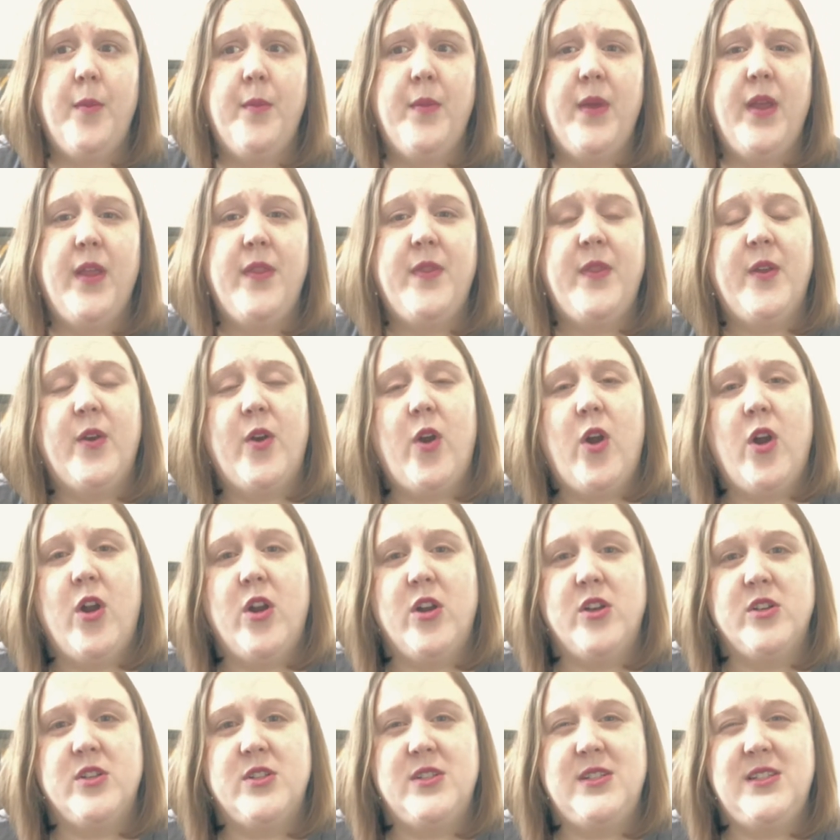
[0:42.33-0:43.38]
There
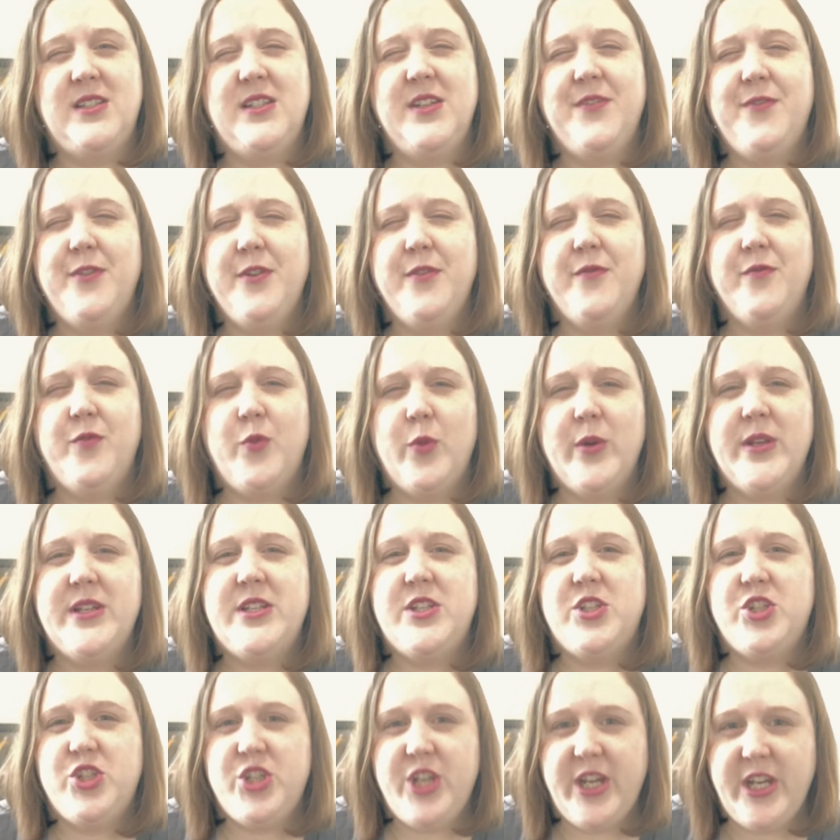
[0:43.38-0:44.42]
are different
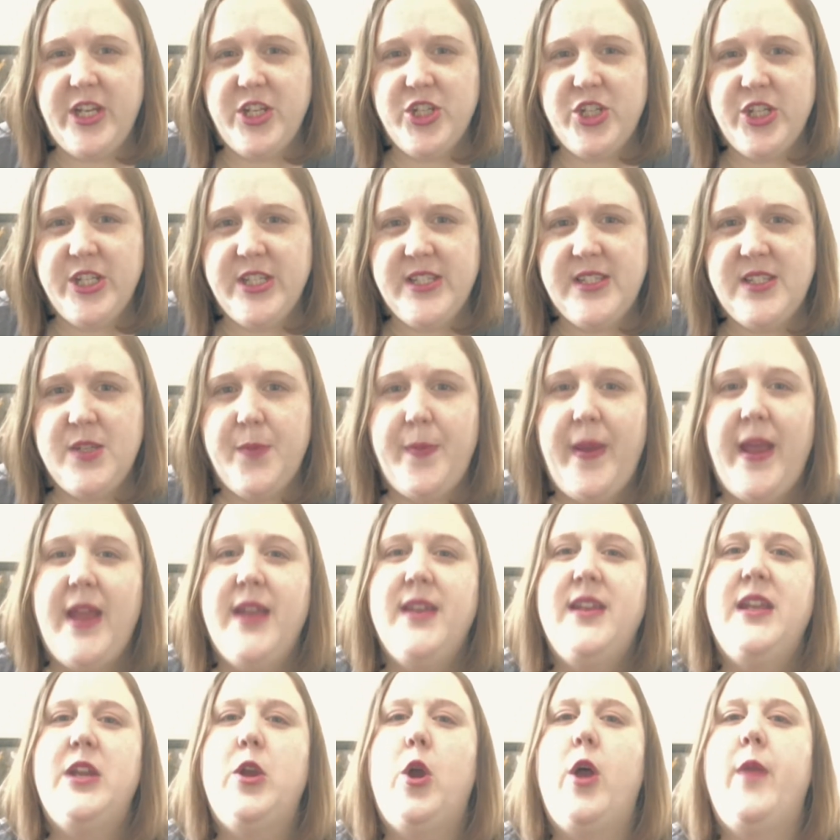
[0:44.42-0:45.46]
voice changes
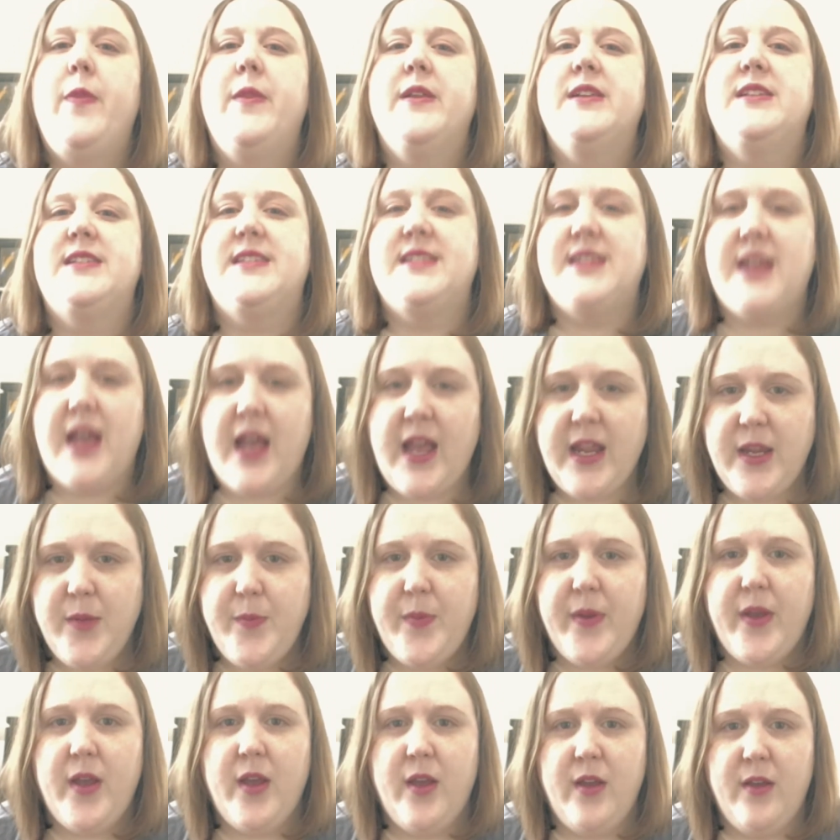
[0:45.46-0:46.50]
depending on the type
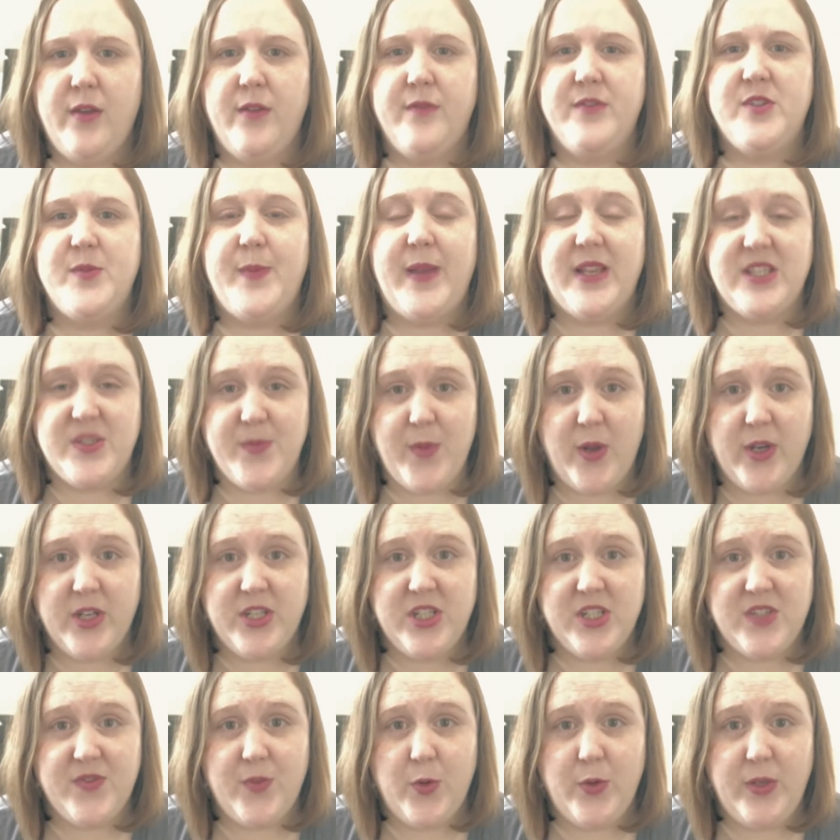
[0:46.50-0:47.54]
of spasmodic
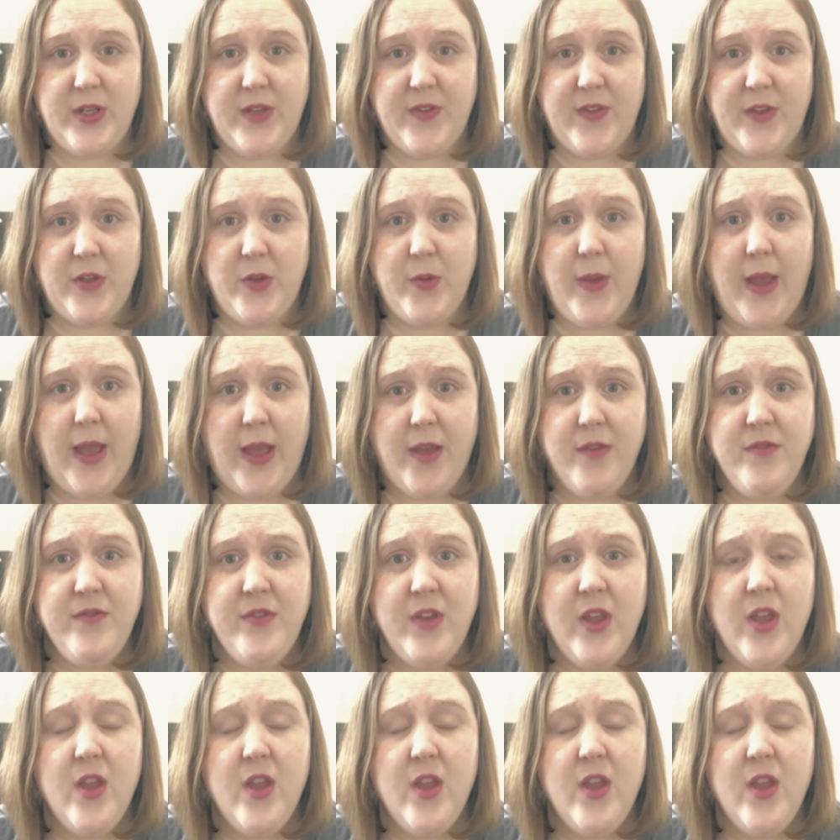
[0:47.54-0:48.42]
dysphonia that you have.